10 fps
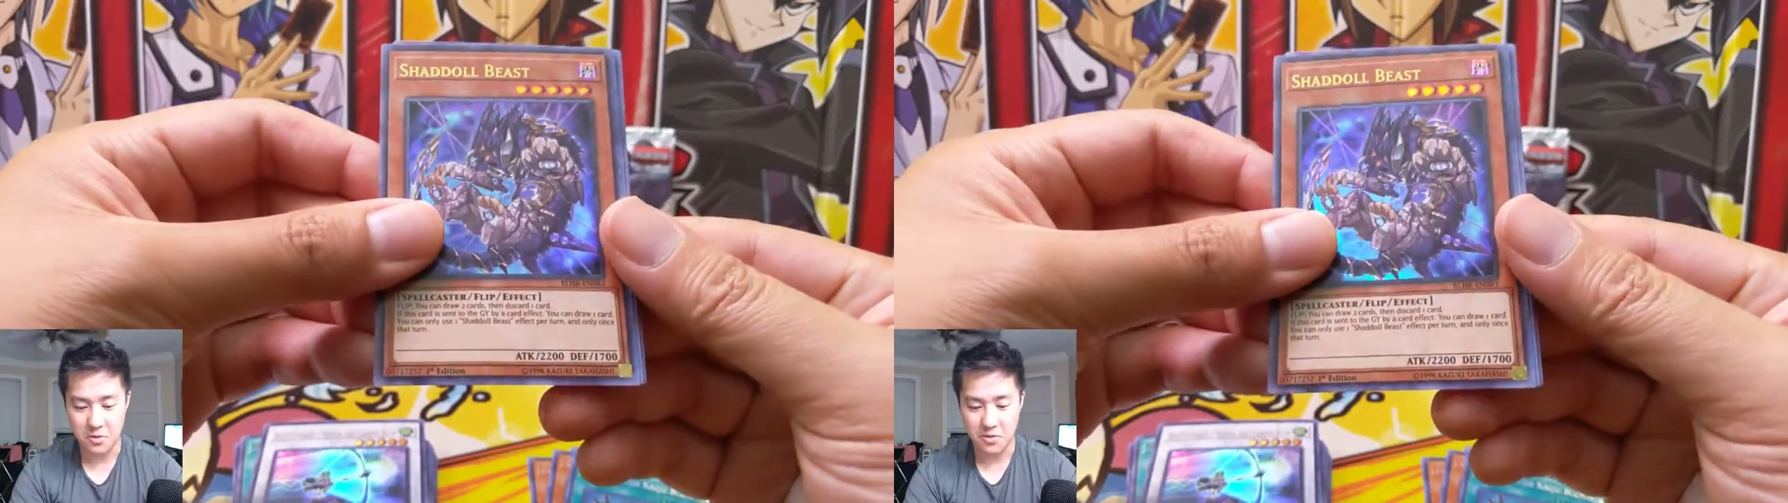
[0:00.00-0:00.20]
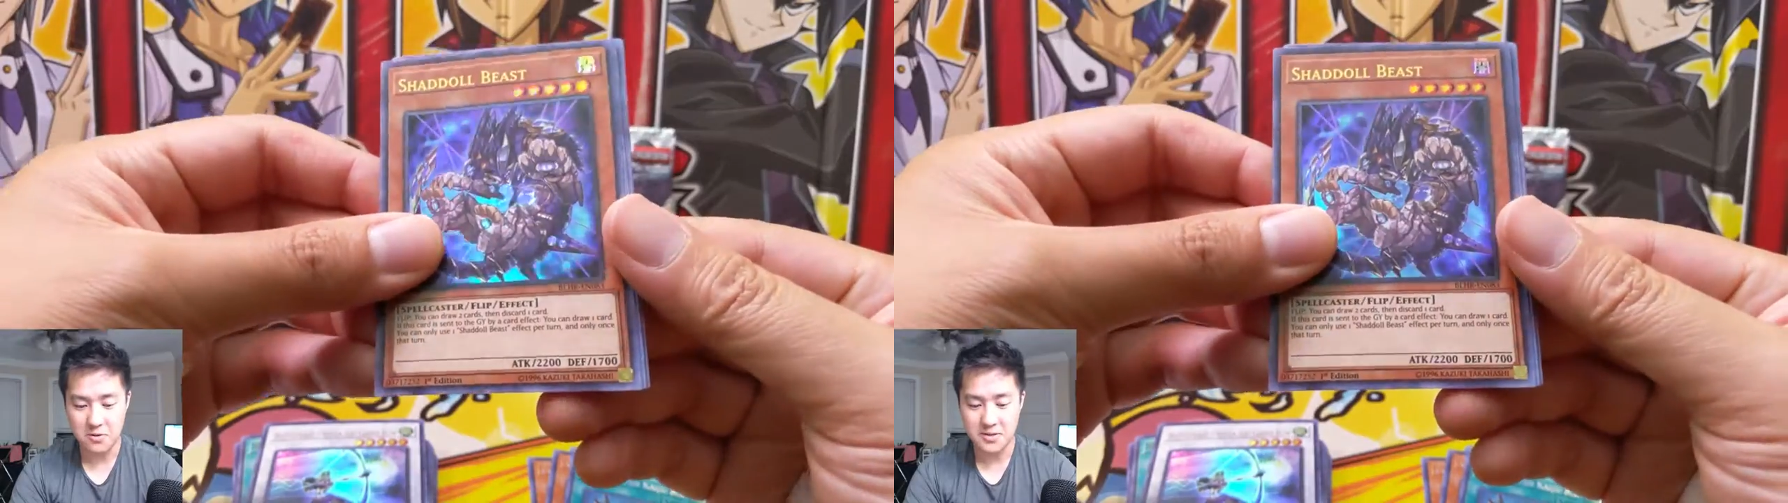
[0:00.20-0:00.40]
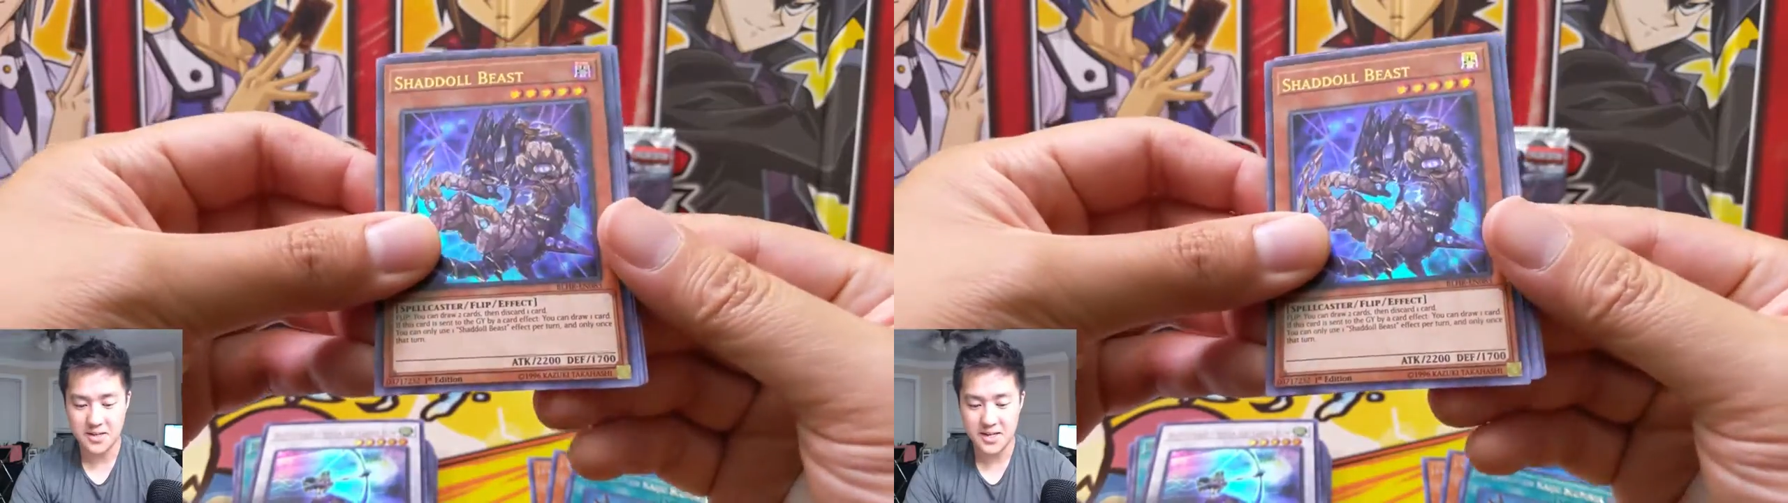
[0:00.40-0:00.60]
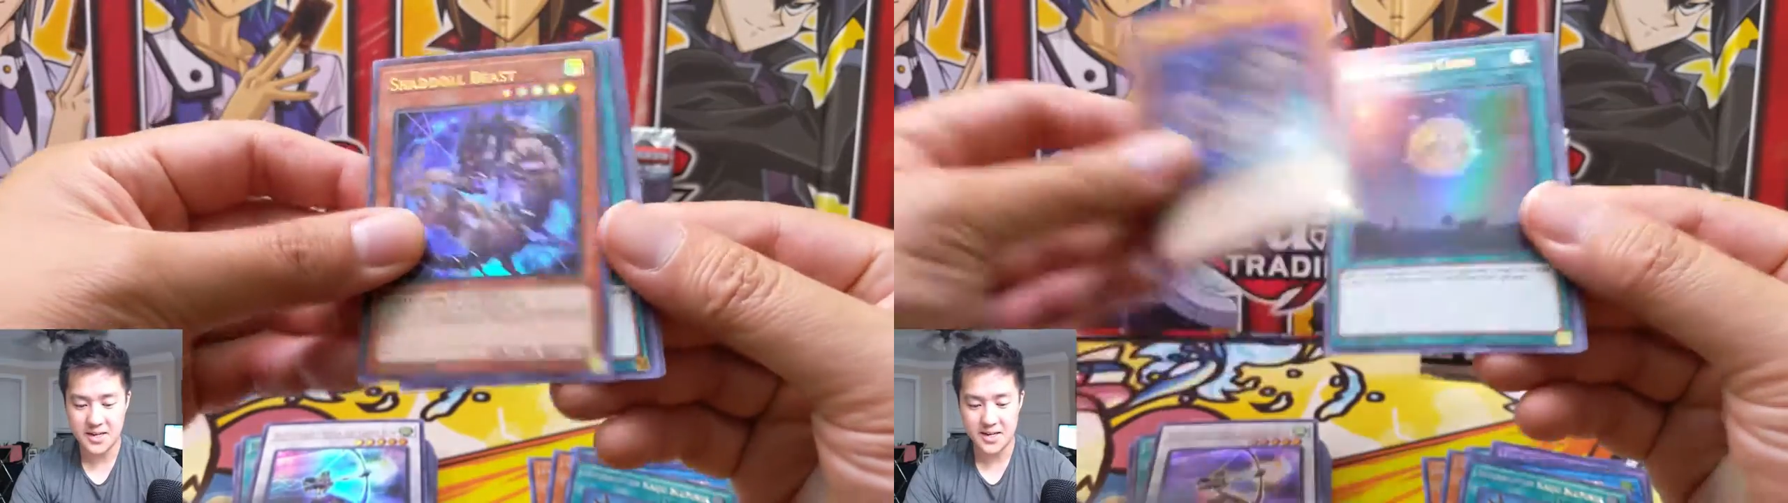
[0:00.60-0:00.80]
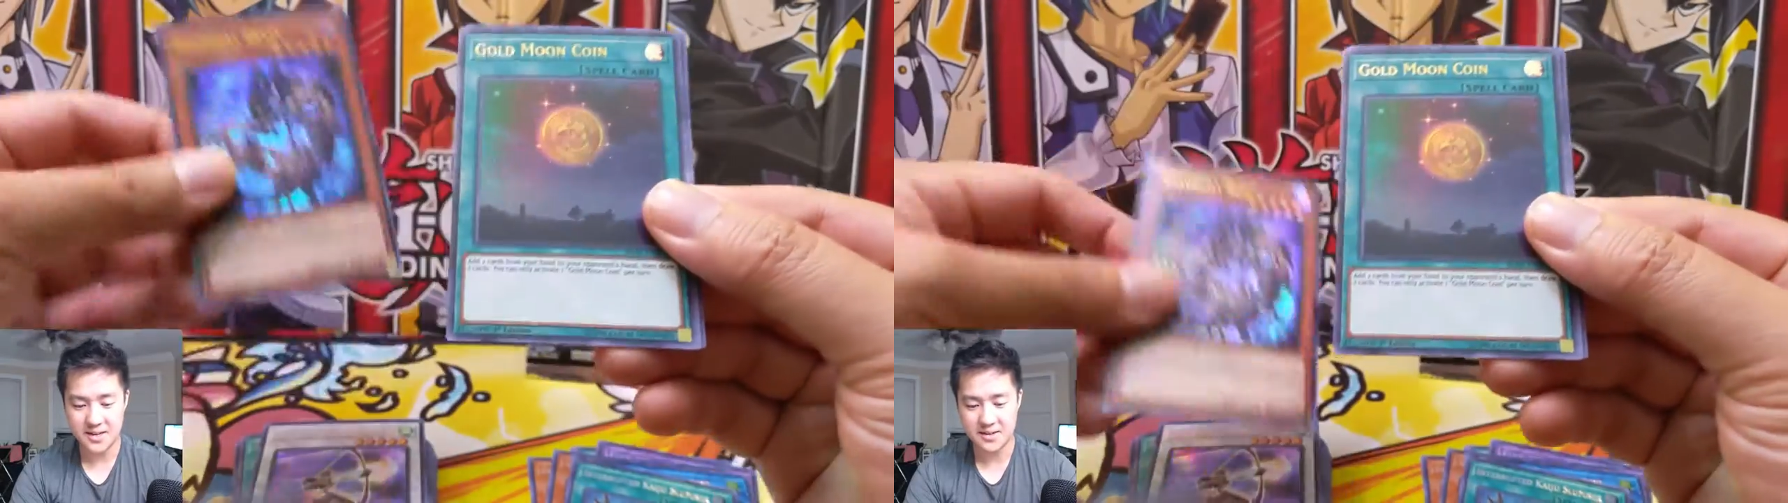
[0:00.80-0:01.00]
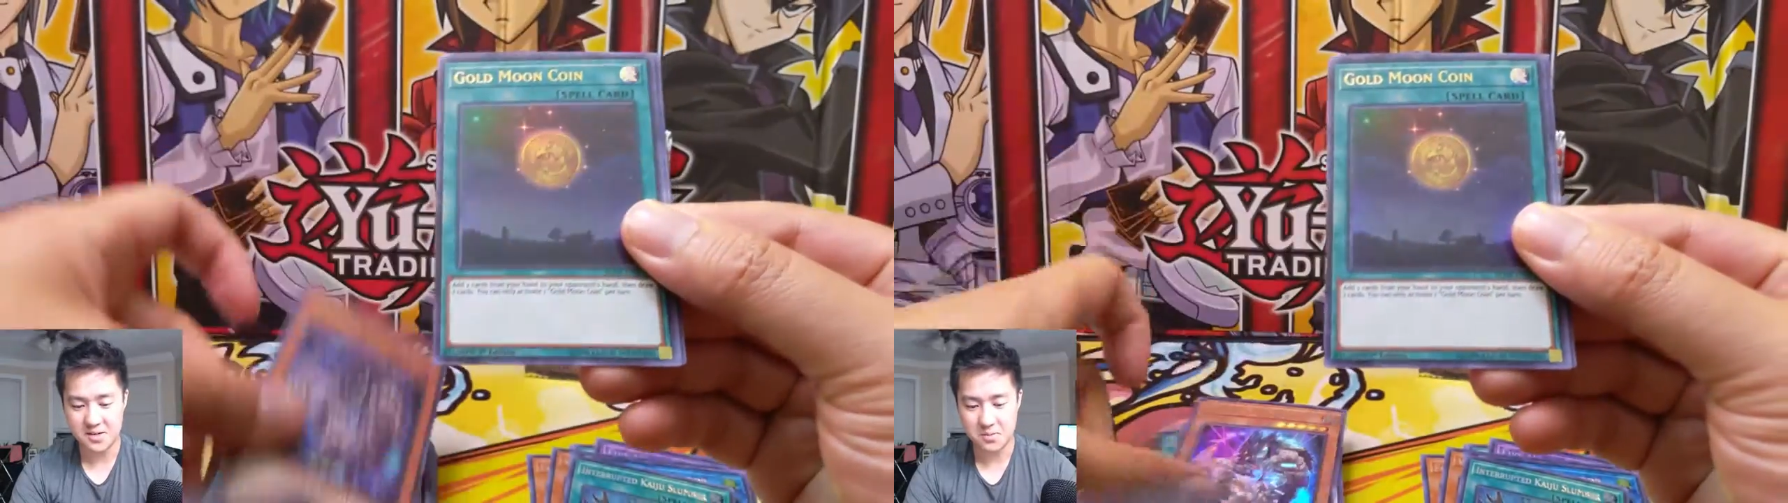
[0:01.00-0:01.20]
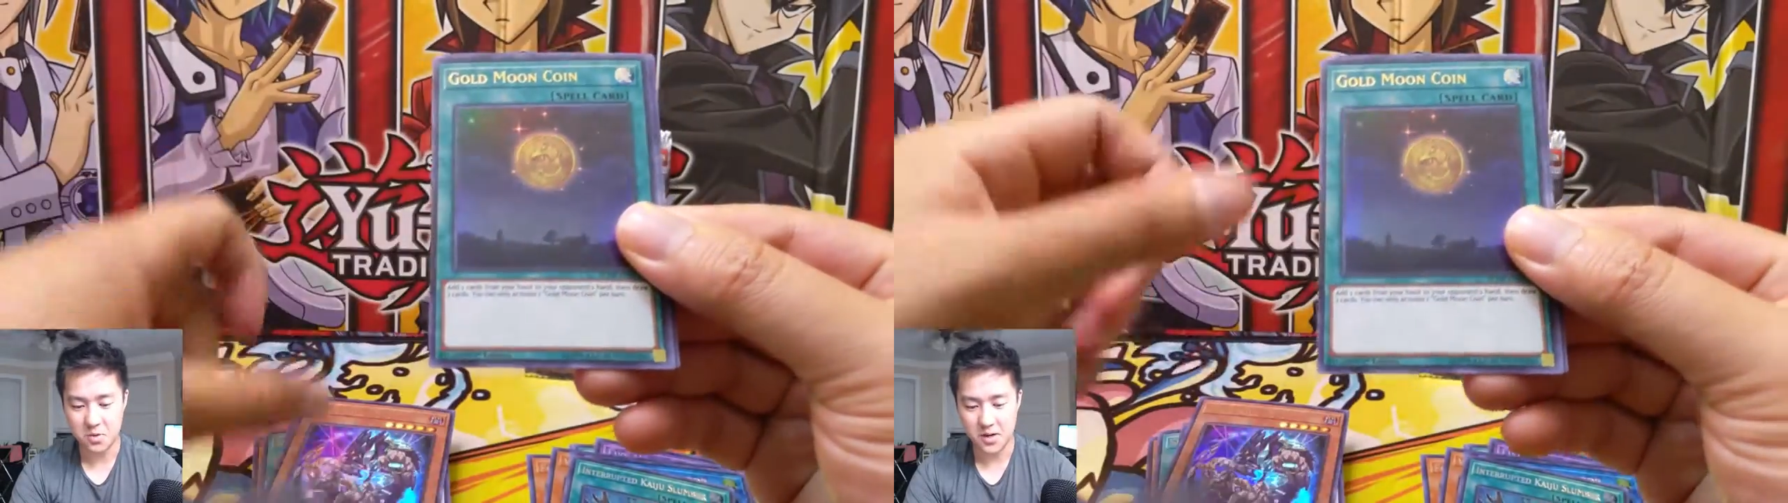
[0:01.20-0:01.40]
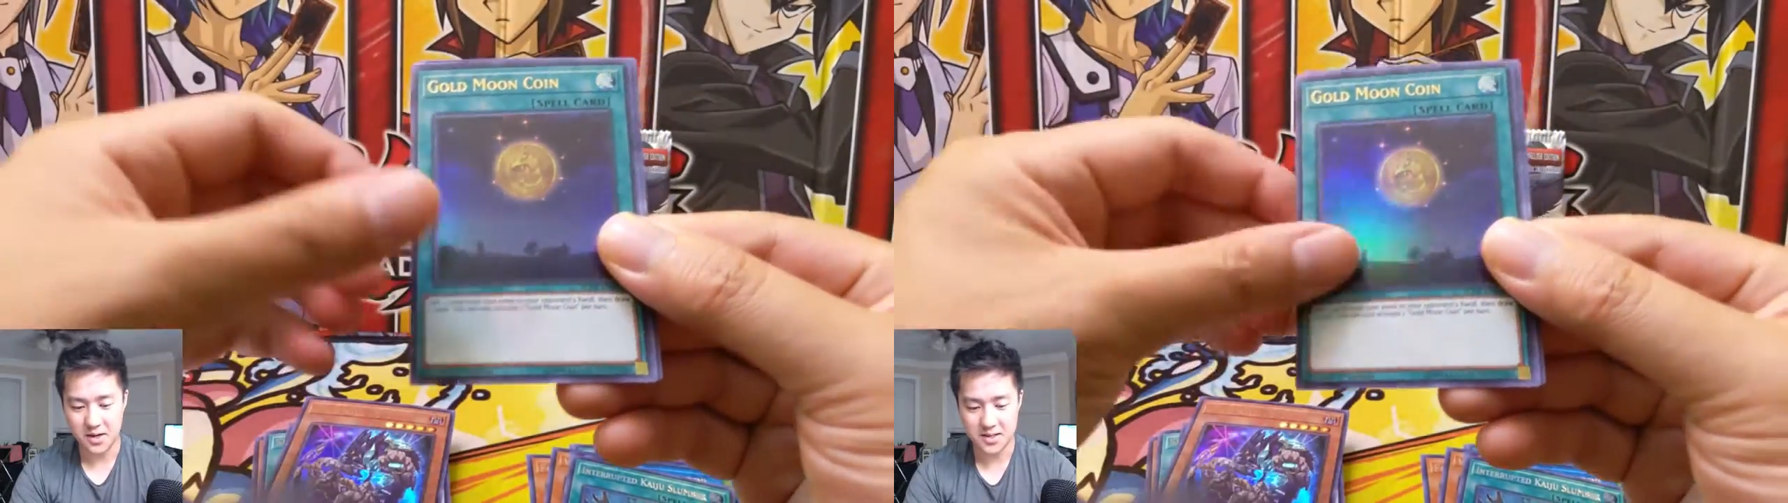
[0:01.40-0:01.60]
13 at this
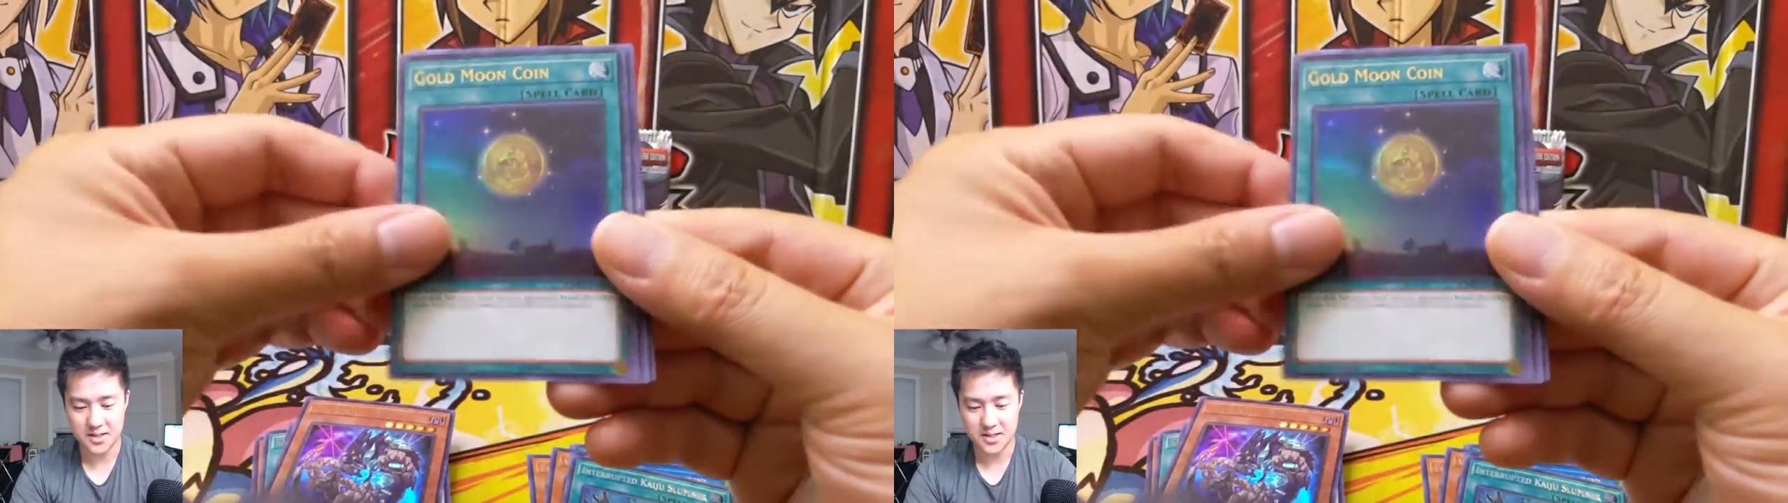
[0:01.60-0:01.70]
point.